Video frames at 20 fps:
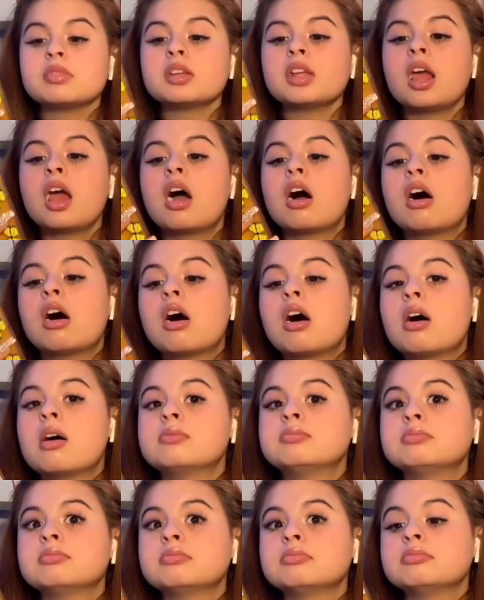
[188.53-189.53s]

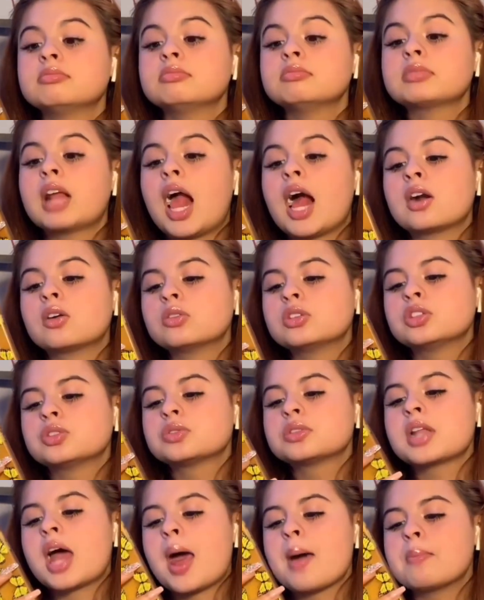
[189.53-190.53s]
Um, I don't use
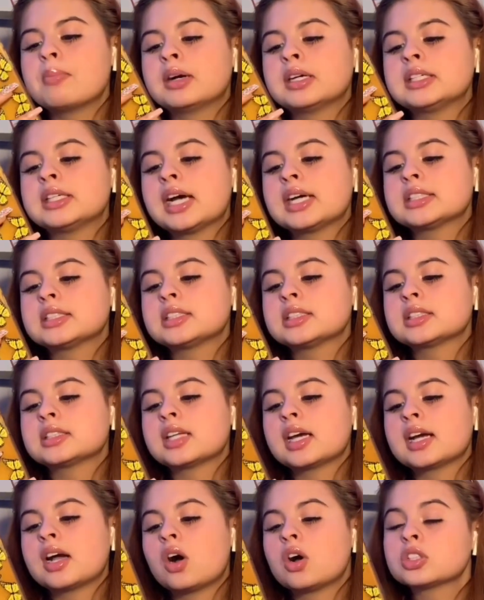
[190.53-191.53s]
that, but that's just
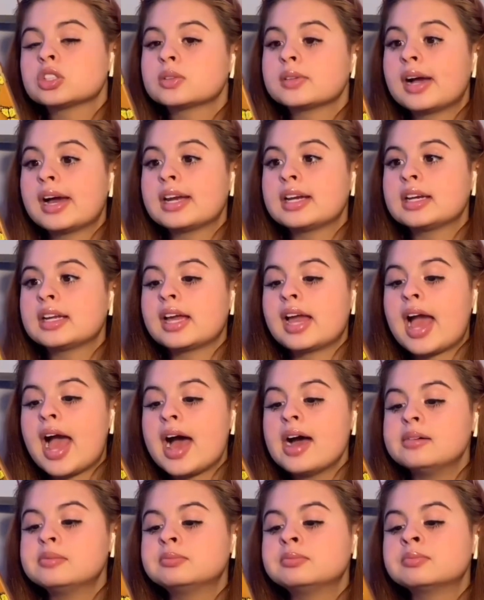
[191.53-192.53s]
like also an editing
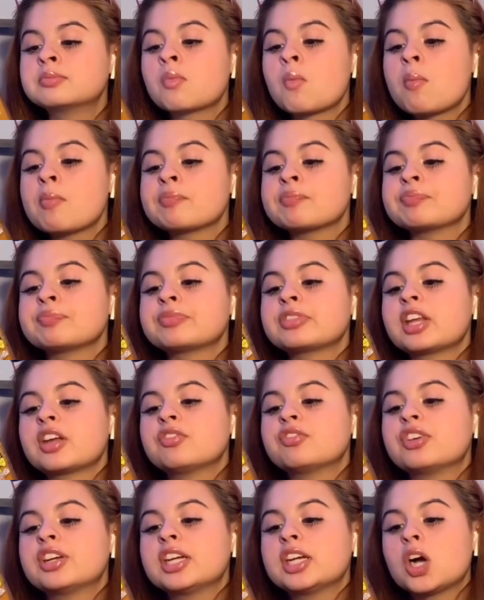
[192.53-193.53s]
app.
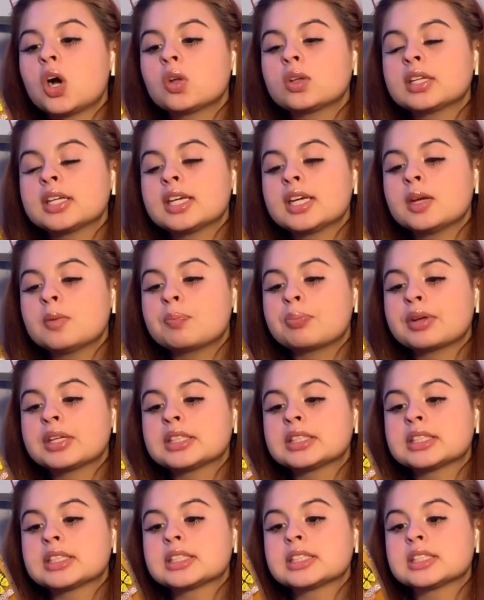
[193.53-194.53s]
Video Leap,
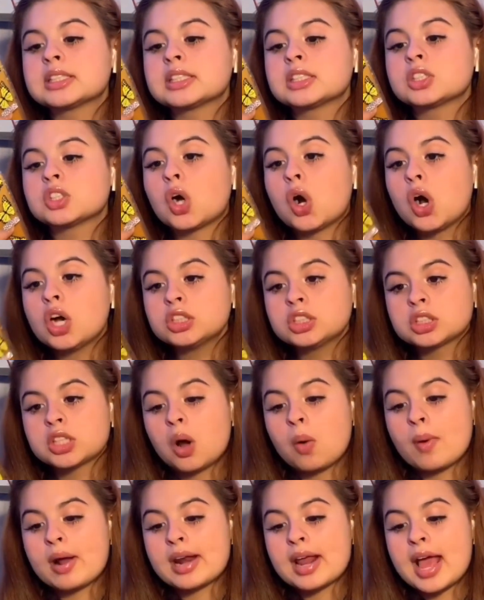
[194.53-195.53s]
this is
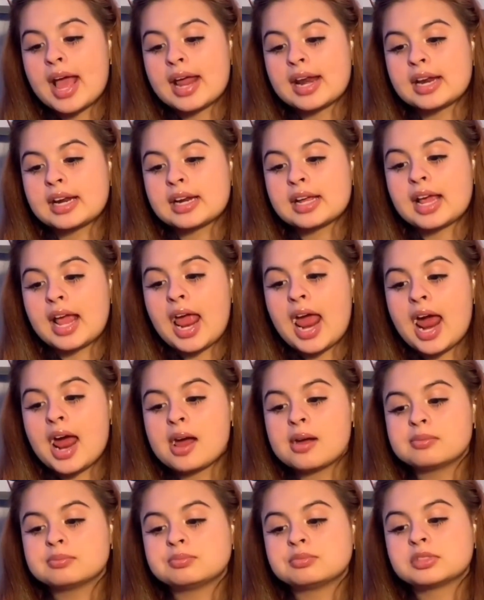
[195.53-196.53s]
also an editing
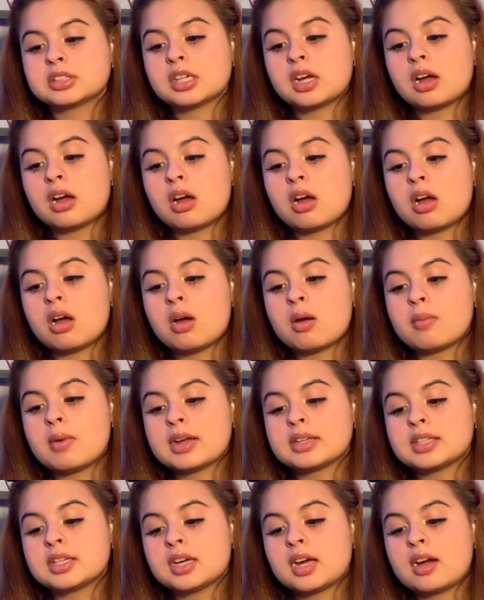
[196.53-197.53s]
app. Um, I
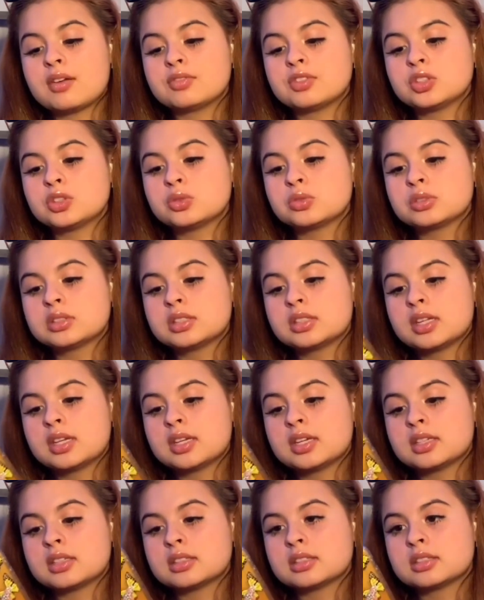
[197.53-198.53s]
think I've used
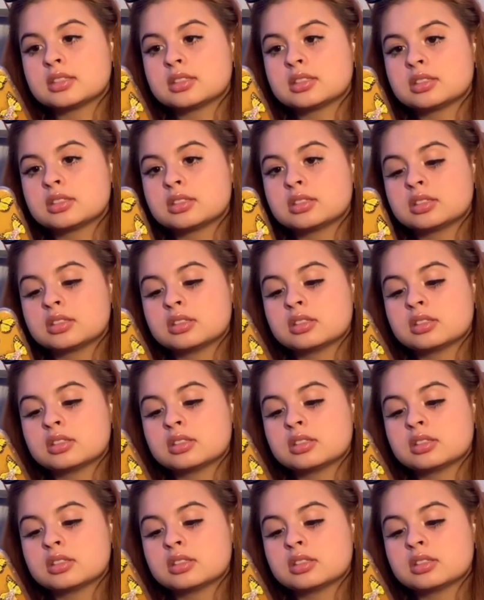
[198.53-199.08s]
this.